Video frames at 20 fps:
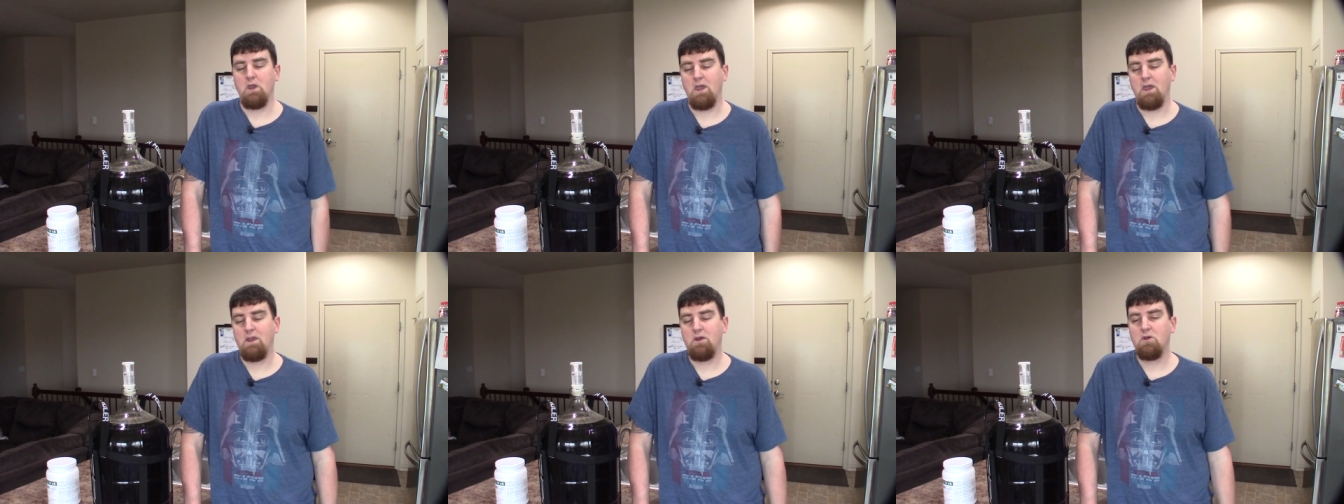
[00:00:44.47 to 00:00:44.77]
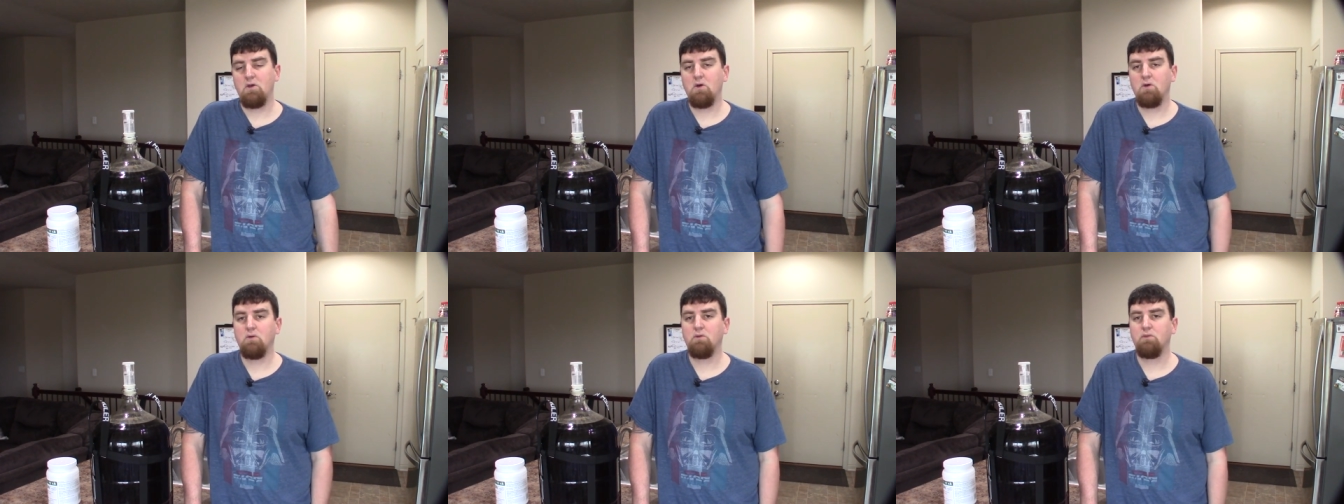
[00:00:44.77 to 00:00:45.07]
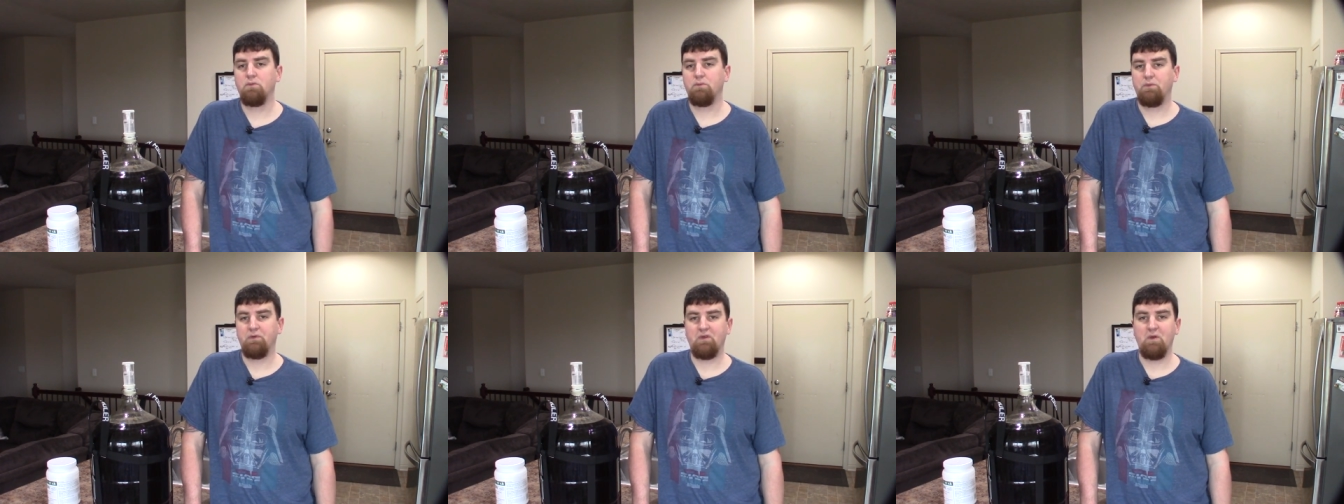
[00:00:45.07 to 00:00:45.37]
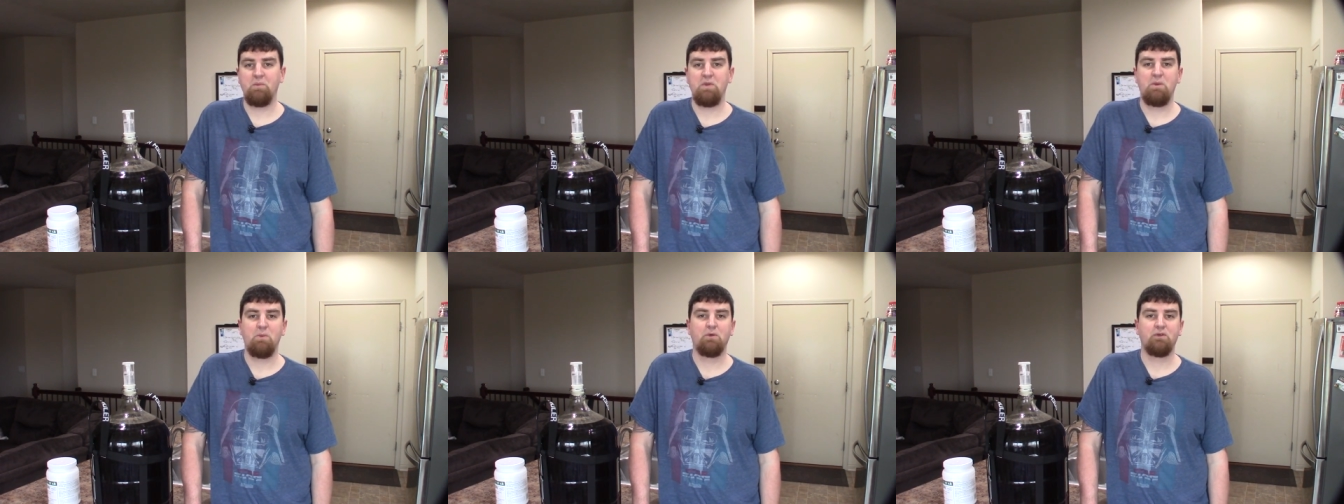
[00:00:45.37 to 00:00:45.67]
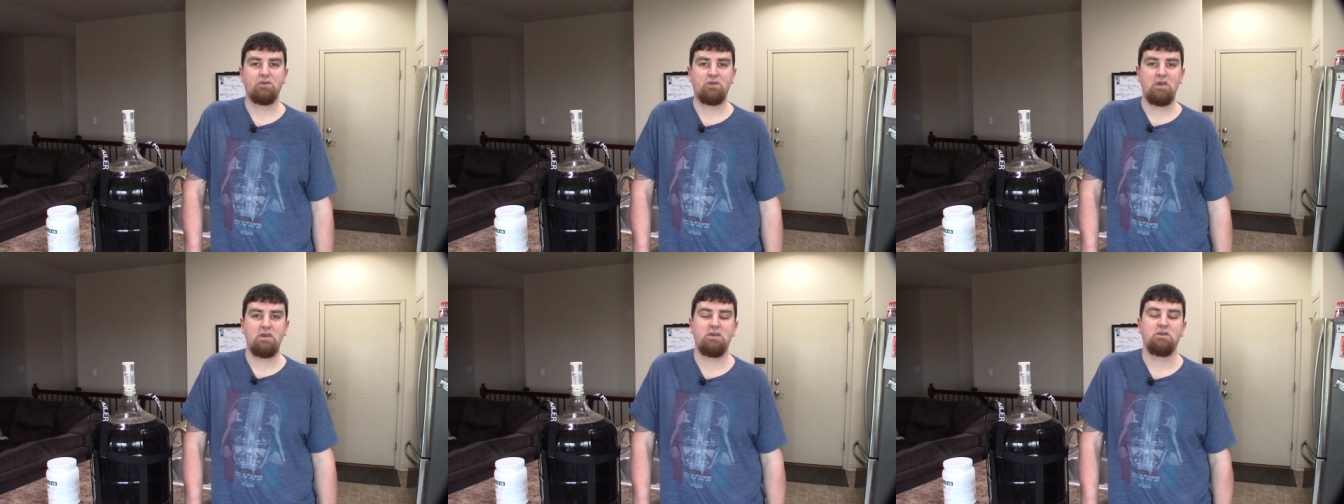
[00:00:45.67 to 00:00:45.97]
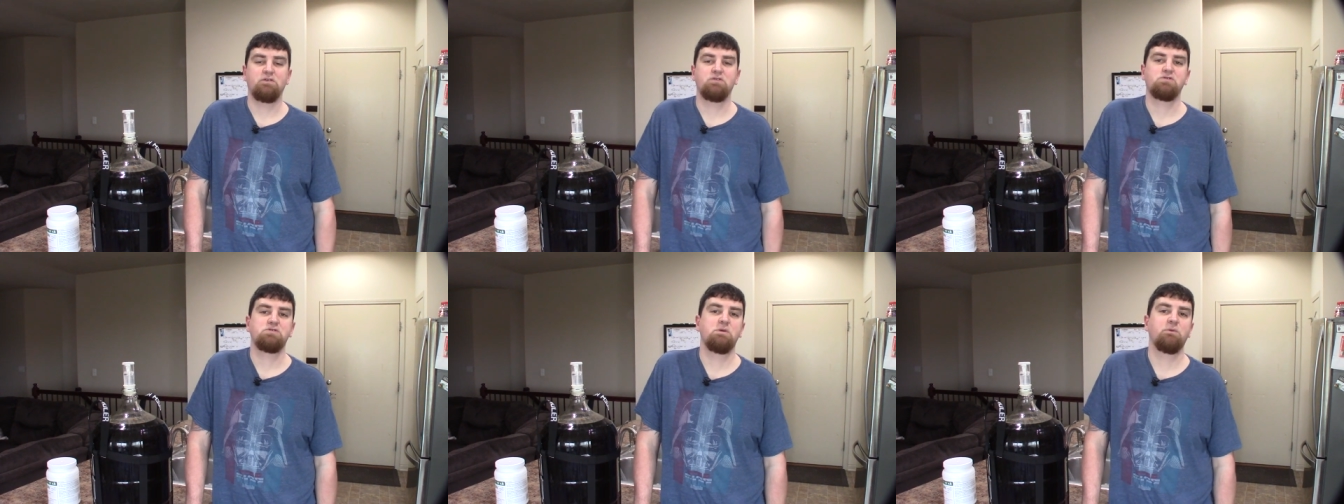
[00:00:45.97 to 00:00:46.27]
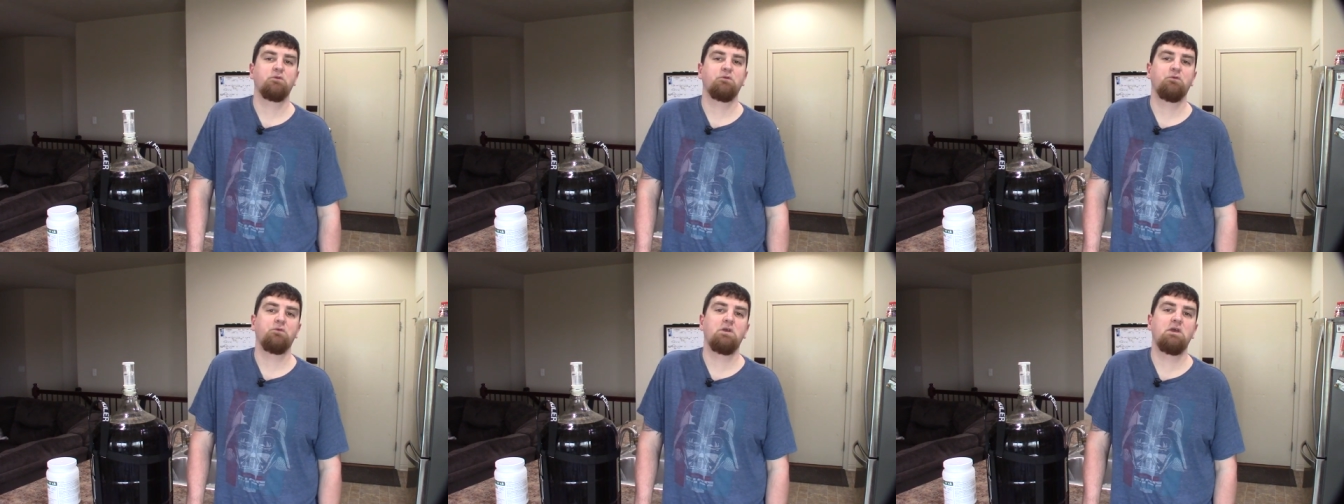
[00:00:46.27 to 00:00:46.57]
I know some people say it
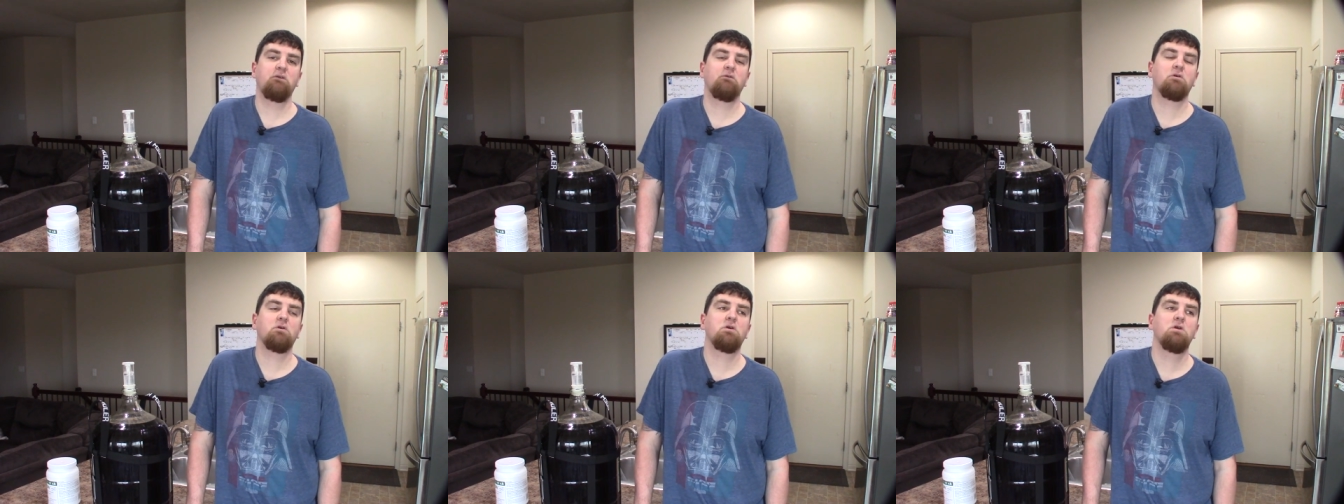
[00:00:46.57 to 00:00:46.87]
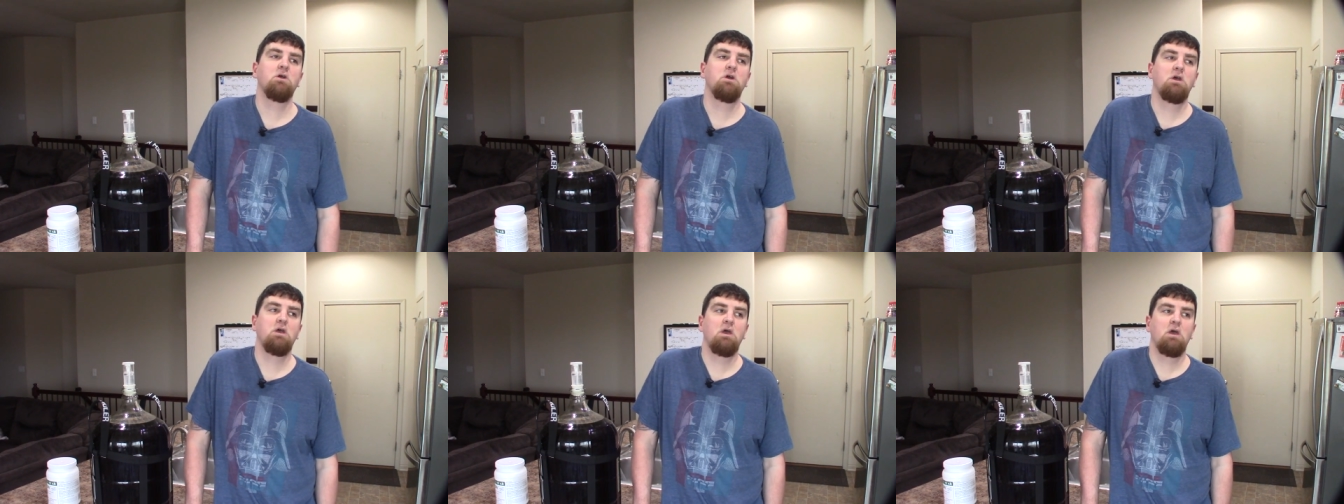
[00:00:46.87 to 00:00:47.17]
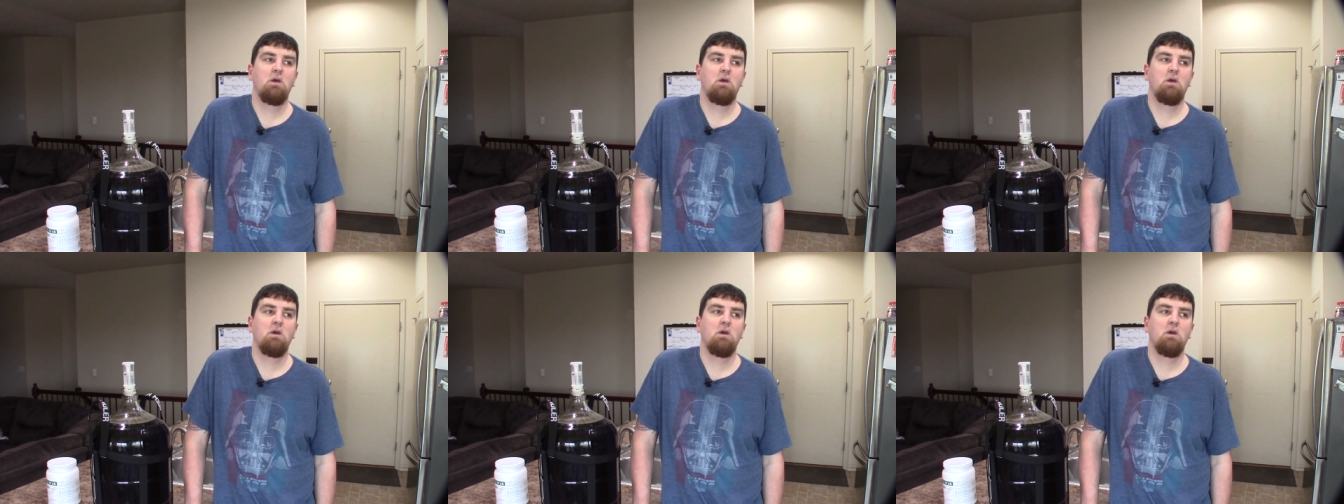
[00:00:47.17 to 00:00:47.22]
strips flavor,